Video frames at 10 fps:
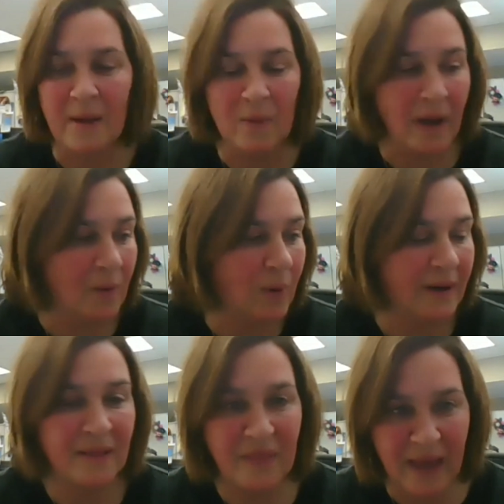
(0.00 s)
I want
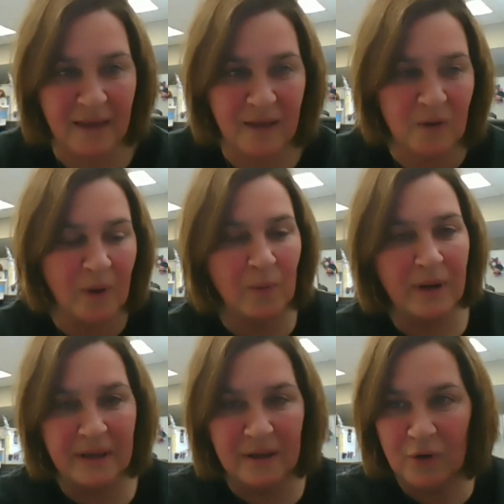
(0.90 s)
to thank you. I
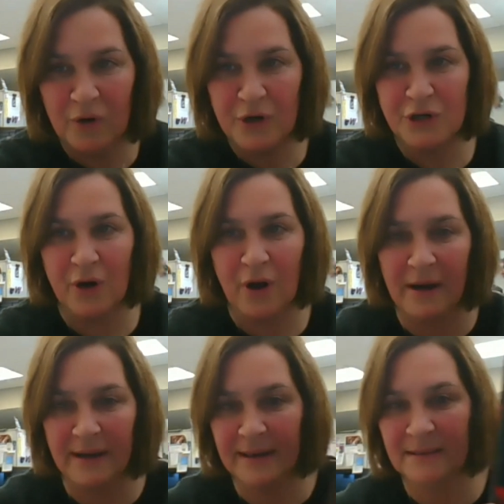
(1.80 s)
want to encourage our
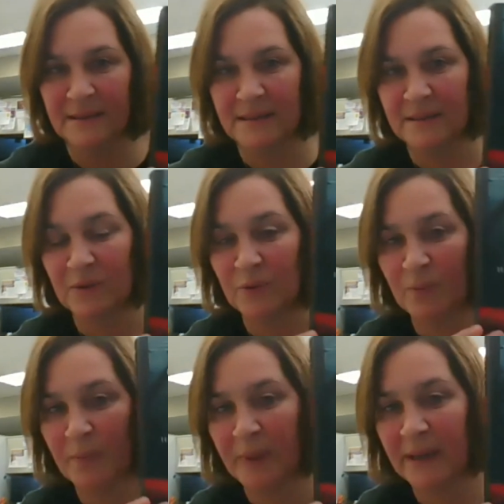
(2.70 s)
audience to
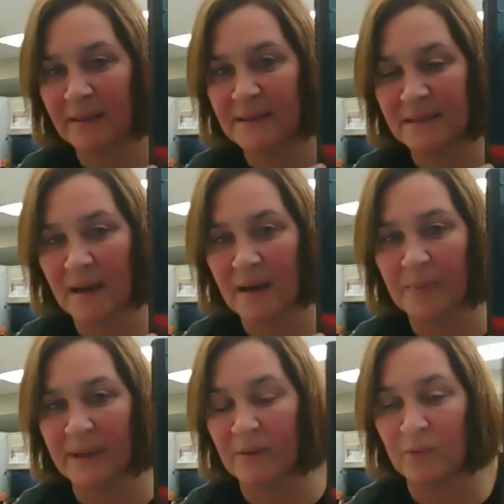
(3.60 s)
pick this up.
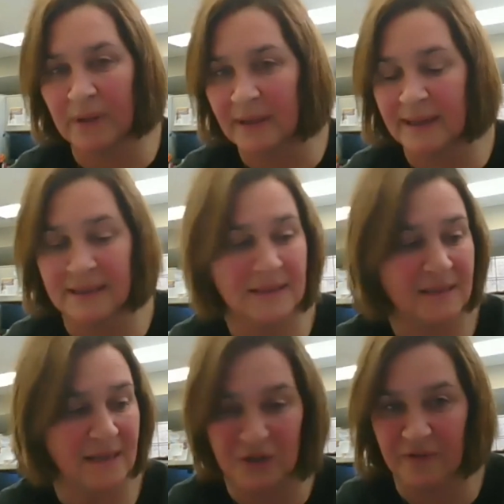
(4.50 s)
It really is
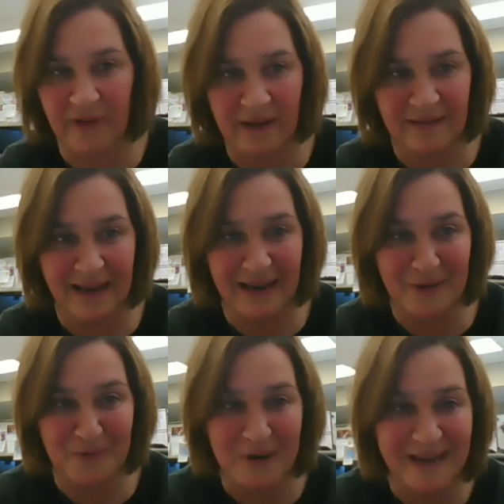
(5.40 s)
such a
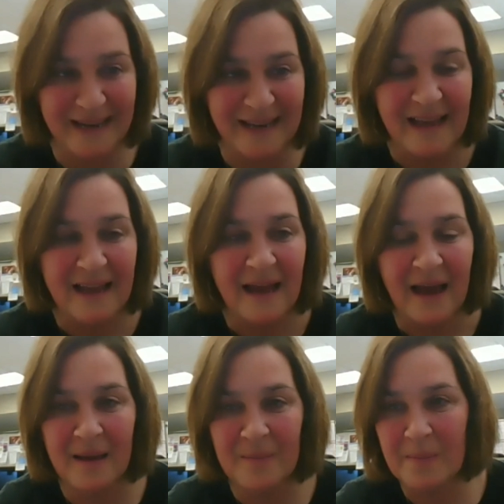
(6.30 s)
fascinating read.
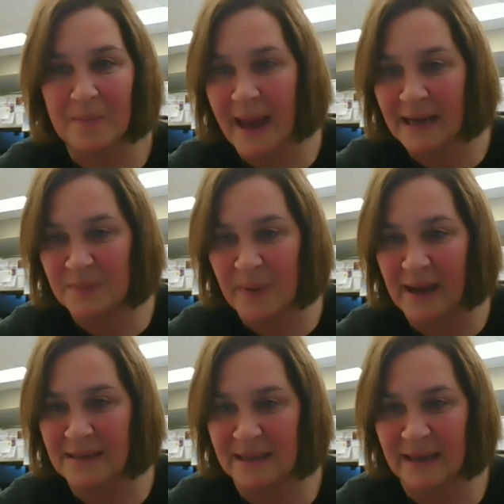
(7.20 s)
Max
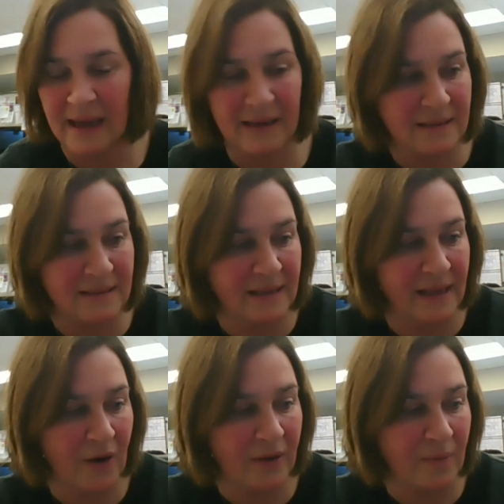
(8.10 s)
Bax, again, is
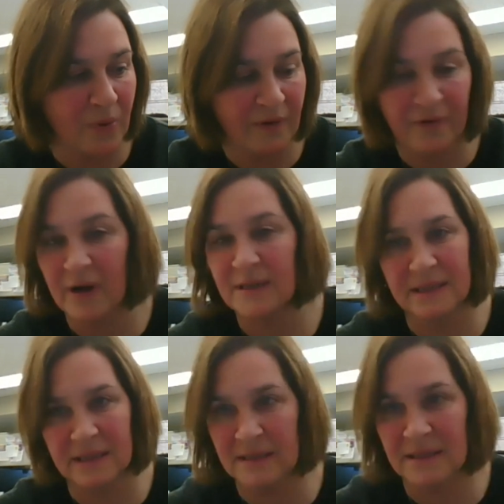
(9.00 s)
carrying the book for us
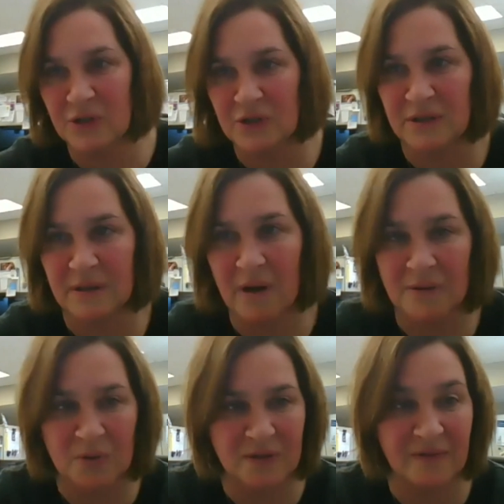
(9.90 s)
in addition to all
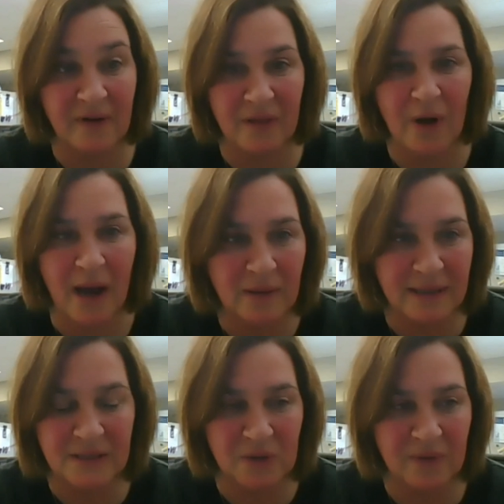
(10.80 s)
sorts of other
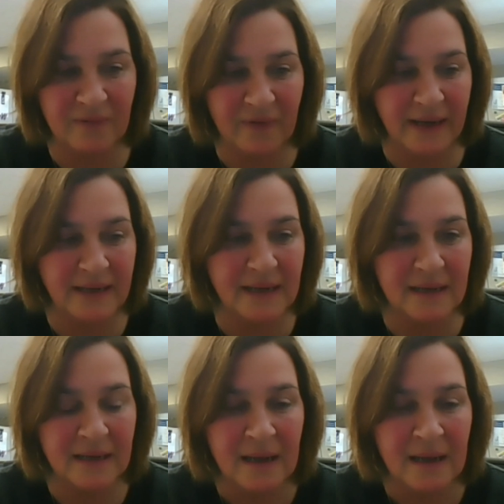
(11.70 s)
outlets. You can find it.